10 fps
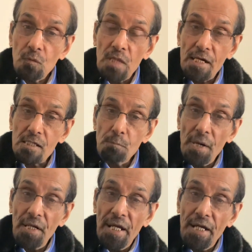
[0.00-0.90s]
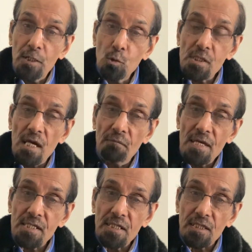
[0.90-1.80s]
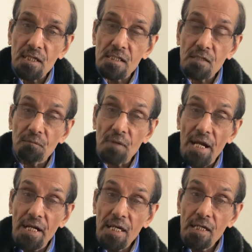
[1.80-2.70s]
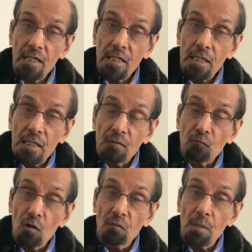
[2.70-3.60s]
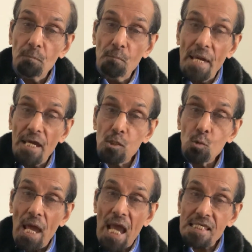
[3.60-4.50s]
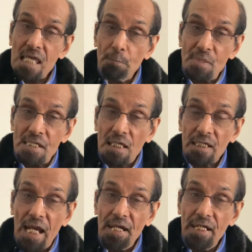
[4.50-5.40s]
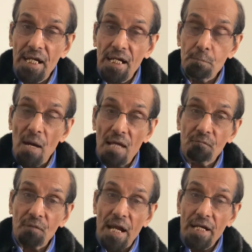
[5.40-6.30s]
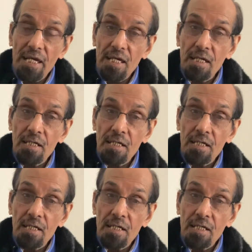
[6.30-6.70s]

that is Monday, Tuesday, Wednesday, Thursday, Friday. We will make you exceptional candidate by Friday.